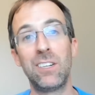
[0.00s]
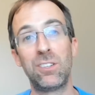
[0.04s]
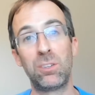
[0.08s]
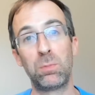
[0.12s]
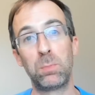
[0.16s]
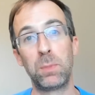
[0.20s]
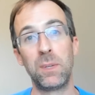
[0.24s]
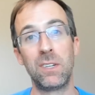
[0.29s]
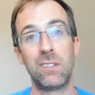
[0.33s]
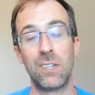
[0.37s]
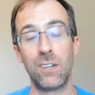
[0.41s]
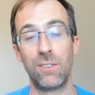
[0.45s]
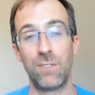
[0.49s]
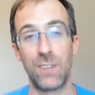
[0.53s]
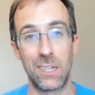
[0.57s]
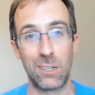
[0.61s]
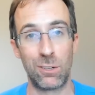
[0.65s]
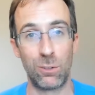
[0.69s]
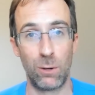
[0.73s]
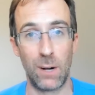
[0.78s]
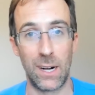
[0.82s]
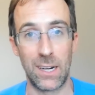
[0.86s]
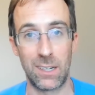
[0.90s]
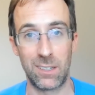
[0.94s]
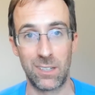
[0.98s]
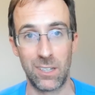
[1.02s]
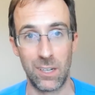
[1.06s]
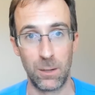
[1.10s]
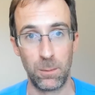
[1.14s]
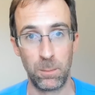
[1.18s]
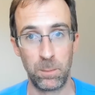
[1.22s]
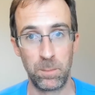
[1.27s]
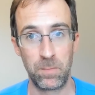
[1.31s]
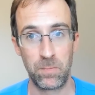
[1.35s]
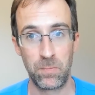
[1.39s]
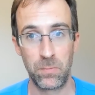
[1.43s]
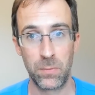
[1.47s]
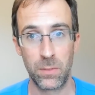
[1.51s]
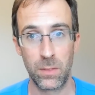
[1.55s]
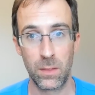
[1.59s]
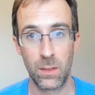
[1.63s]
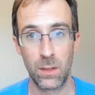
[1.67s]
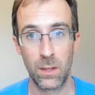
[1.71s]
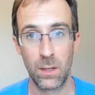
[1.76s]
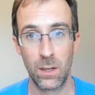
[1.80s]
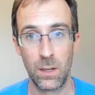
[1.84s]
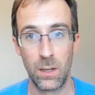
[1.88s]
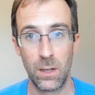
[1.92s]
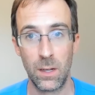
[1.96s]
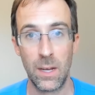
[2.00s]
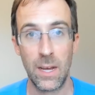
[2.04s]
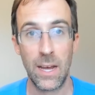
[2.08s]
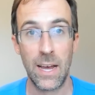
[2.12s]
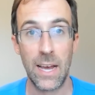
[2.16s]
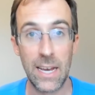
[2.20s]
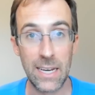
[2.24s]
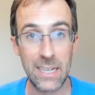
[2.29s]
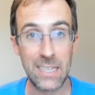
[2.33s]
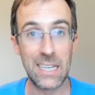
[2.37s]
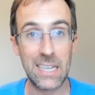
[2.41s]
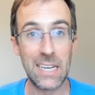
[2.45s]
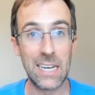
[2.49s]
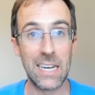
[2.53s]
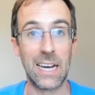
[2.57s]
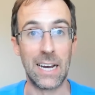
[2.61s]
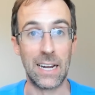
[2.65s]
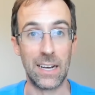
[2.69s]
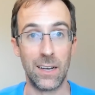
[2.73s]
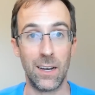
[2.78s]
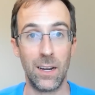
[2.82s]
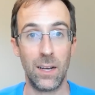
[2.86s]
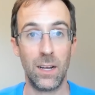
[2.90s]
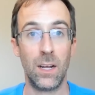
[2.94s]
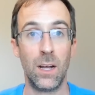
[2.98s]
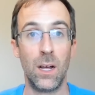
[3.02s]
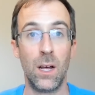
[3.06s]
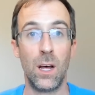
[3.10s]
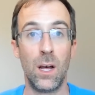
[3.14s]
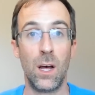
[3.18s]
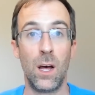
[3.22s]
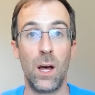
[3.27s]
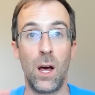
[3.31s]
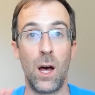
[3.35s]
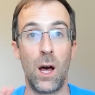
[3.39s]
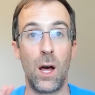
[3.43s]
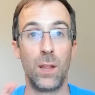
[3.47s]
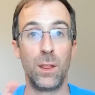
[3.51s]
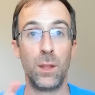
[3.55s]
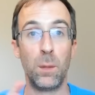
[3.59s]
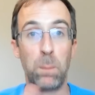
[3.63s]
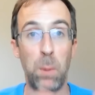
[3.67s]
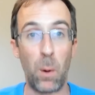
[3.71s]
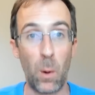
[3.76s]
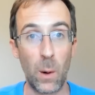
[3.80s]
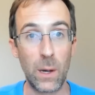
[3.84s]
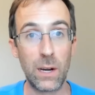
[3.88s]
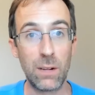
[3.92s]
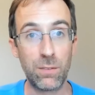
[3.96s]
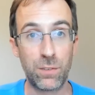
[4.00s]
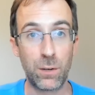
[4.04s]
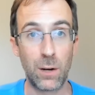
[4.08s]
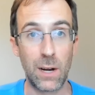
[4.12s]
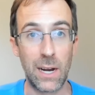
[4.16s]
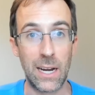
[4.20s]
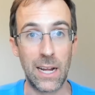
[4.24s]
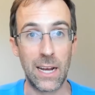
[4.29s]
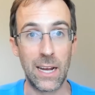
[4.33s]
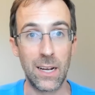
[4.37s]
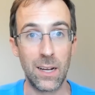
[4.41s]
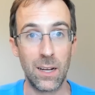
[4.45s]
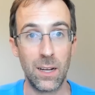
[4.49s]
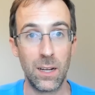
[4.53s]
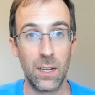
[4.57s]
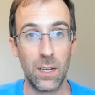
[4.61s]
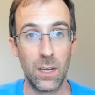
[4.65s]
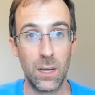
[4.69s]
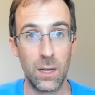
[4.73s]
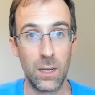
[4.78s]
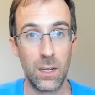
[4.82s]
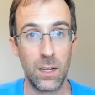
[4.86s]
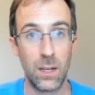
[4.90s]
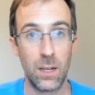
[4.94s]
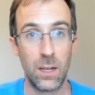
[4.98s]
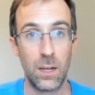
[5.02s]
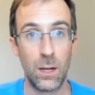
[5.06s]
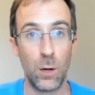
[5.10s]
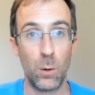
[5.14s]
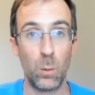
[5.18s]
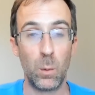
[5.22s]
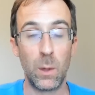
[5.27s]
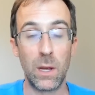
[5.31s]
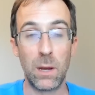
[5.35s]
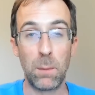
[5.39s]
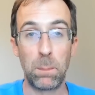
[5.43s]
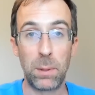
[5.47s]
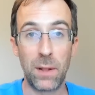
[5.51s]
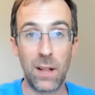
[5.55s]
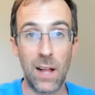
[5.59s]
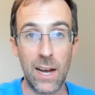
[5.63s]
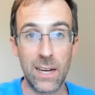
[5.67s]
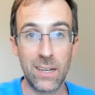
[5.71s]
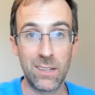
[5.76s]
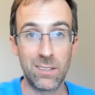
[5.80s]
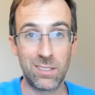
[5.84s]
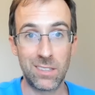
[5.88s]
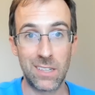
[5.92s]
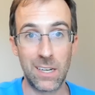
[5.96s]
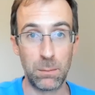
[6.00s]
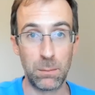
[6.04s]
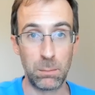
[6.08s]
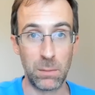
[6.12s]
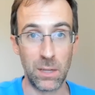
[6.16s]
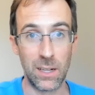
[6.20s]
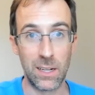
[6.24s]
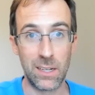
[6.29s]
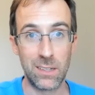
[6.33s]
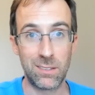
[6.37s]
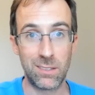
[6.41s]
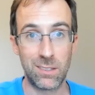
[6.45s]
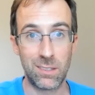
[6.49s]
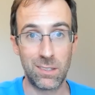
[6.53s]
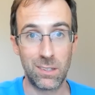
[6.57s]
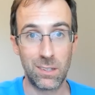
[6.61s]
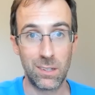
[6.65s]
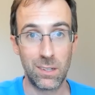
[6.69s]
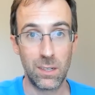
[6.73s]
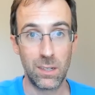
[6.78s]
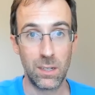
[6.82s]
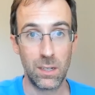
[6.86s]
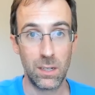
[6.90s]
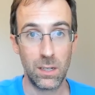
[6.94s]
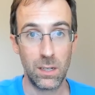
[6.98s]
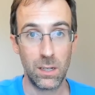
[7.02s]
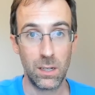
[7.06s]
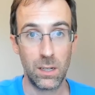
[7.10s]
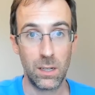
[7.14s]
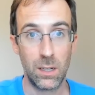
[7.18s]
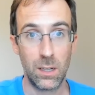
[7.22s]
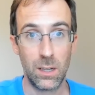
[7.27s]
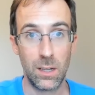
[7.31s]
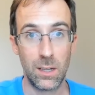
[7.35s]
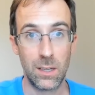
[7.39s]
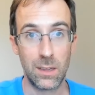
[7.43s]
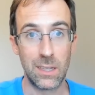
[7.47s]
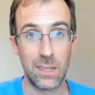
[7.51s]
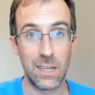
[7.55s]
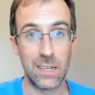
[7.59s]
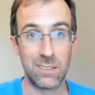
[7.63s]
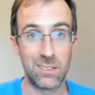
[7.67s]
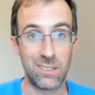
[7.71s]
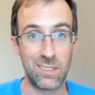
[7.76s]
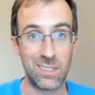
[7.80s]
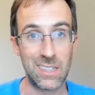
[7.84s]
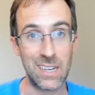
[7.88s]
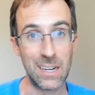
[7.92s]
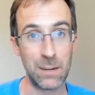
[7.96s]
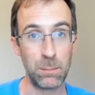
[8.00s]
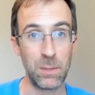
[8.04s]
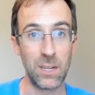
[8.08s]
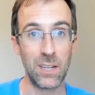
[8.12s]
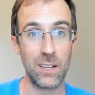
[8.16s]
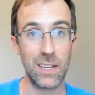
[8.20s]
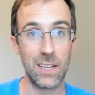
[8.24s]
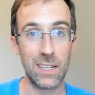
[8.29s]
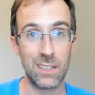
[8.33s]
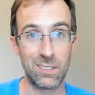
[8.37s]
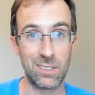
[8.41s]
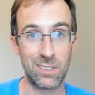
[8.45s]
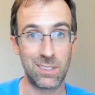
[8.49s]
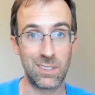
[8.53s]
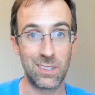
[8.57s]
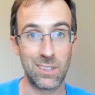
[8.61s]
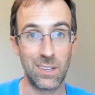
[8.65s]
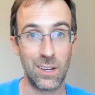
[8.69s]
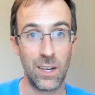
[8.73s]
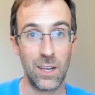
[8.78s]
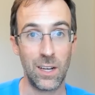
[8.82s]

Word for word: specific direction. Again, the point of training, we apply a stimulus. That stimulus